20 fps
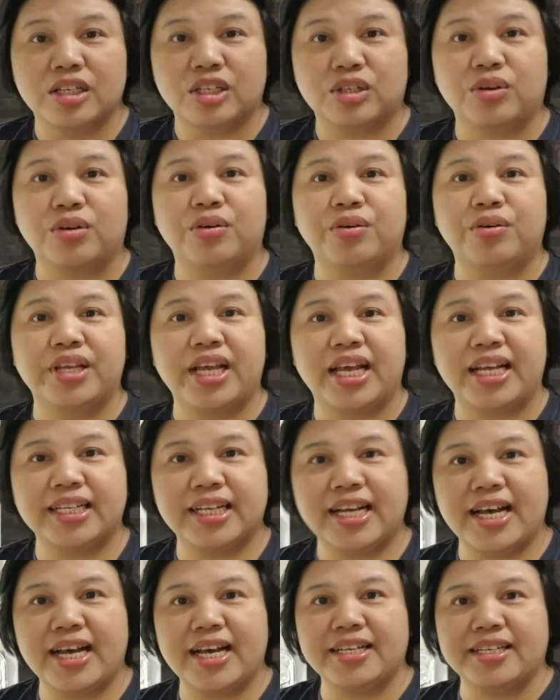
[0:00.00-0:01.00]
So yan
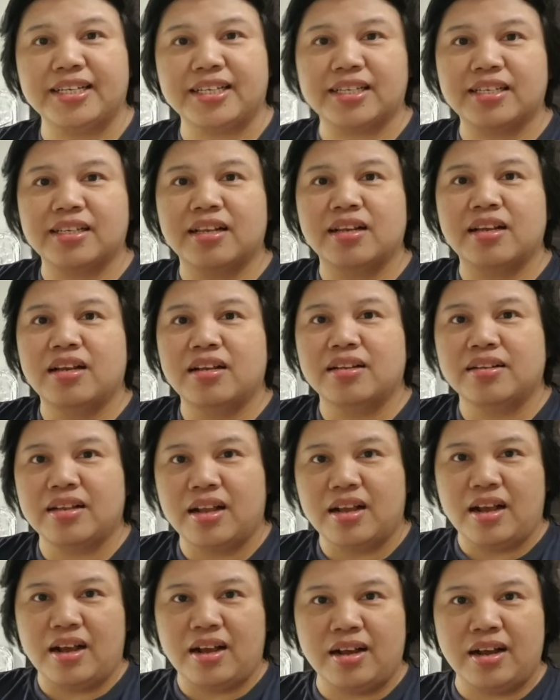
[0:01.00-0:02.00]
guys,
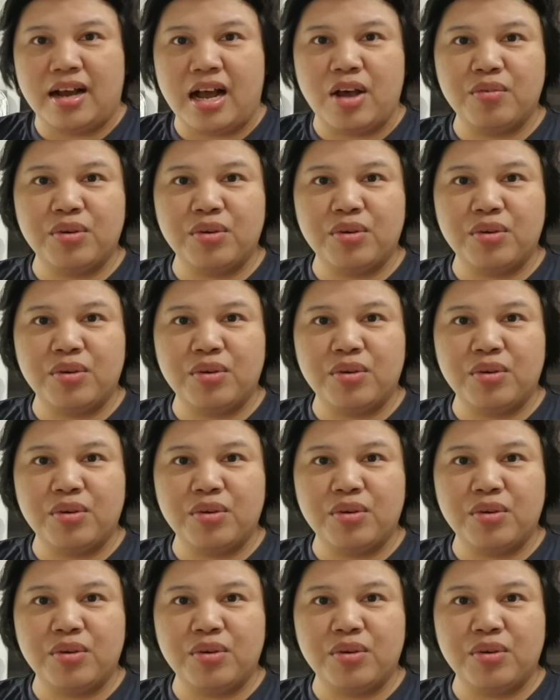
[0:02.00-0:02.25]
I